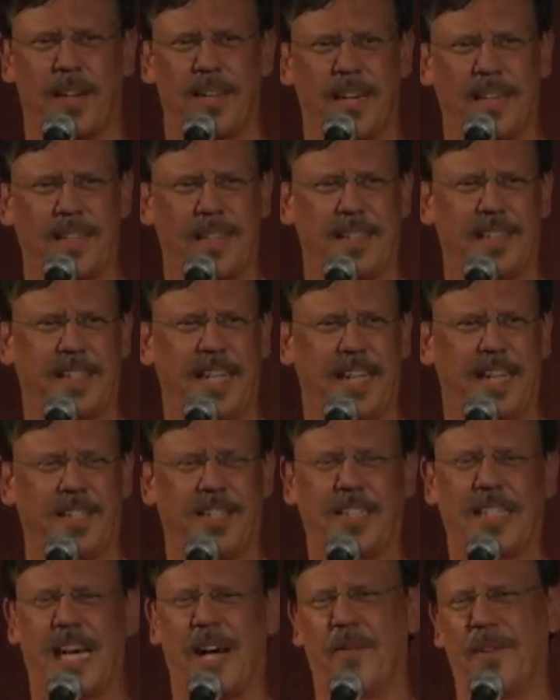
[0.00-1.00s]
and I didn't take a
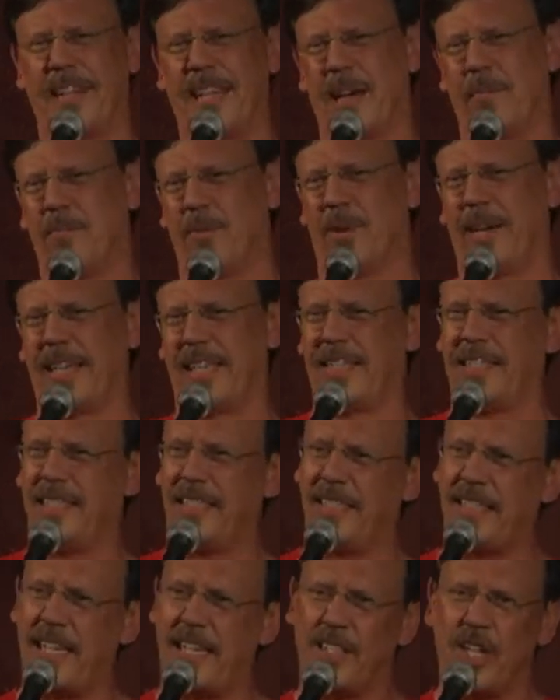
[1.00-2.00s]
shower that morning, and she
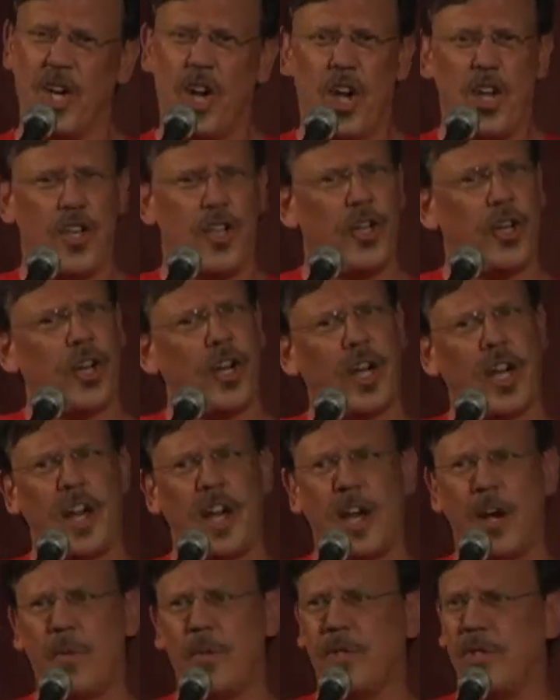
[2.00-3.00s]
says, your
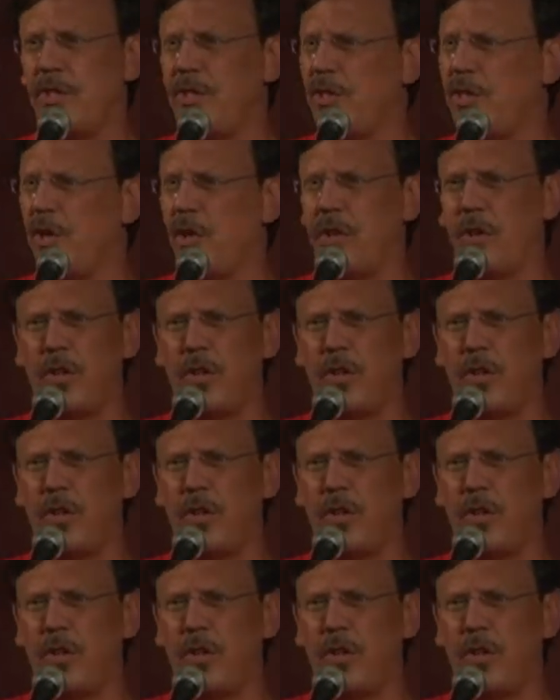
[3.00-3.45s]
hair was so